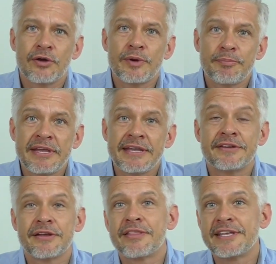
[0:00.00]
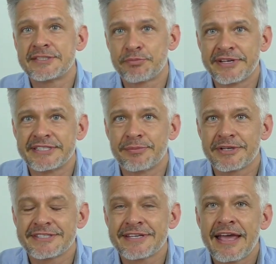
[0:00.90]
repeat these
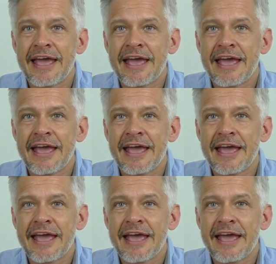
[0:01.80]
principles.